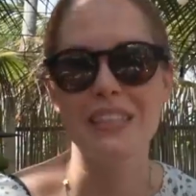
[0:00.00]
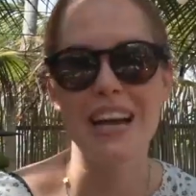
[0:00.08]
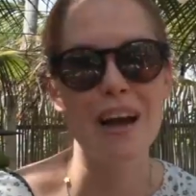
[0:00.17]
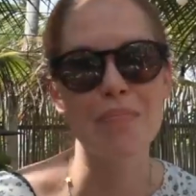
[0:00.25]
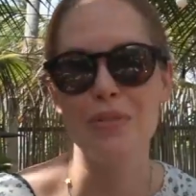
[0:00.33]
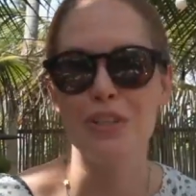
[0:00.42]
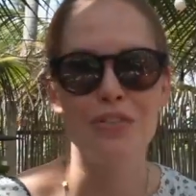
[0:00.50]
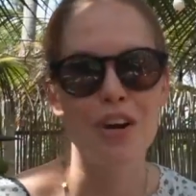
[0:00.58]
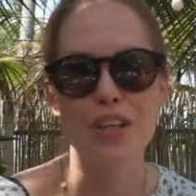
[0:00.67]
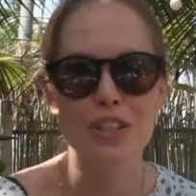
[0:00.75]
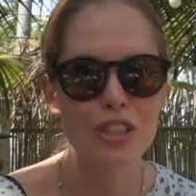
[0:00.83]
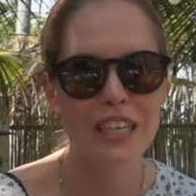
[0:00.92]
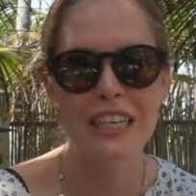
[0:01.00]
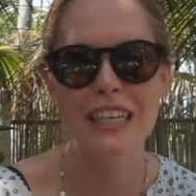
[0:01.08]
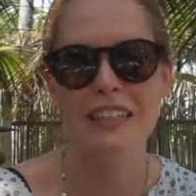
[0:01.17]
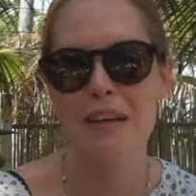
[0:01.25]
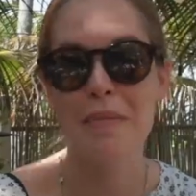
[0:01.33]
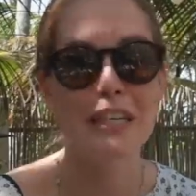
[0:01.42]
But yeah, beautiful
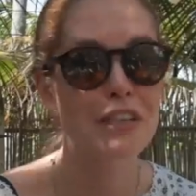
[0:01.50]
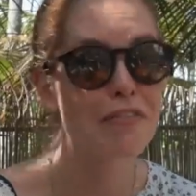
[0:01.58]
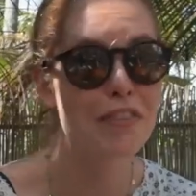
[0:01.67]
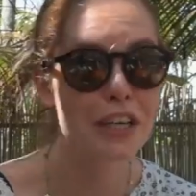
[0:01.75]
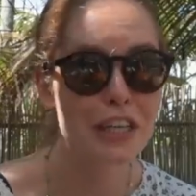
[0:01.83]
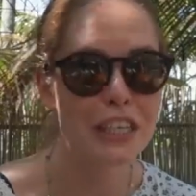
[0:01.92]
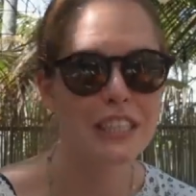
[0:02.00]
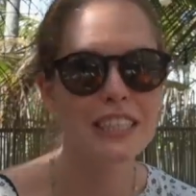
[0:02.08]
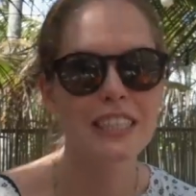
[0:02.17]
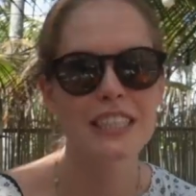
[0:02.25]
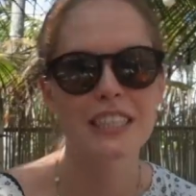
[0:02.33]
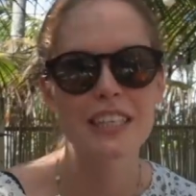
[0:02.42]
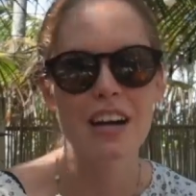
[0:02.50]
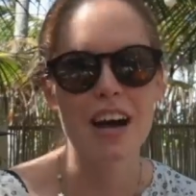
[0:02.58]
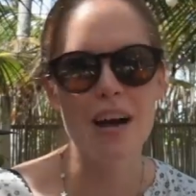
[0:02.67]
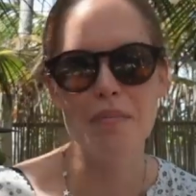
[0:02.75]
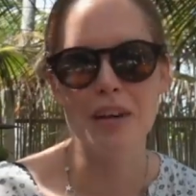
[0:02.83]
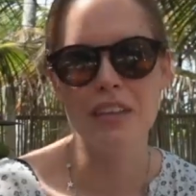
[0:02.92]
country, amazing food,
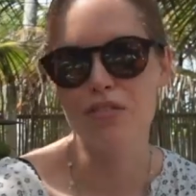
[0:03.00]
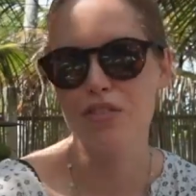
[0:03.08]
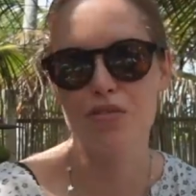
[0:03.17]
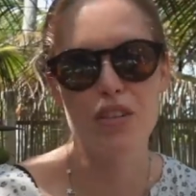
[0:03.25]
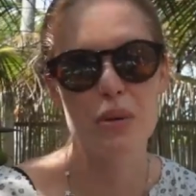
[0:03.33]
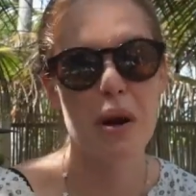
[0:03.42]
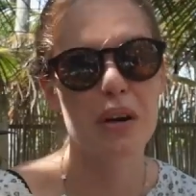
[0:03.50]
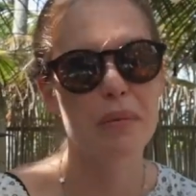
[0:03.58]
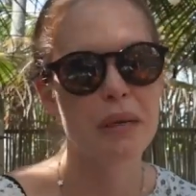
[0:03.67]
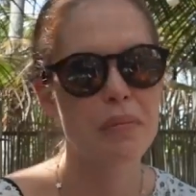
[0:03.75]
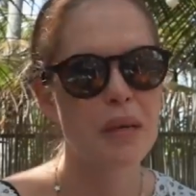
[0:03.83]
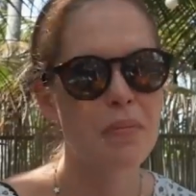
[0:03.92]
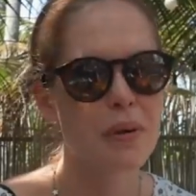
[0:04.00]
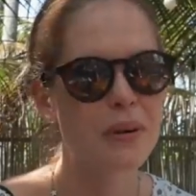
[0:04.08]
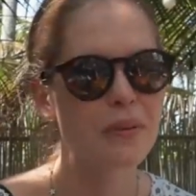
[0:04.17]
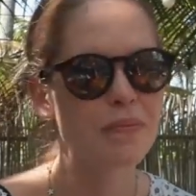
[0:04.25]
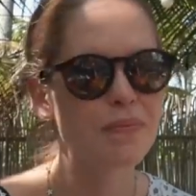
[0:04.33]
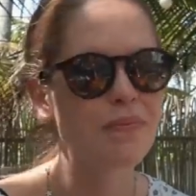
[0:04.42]
and just really welcoming people.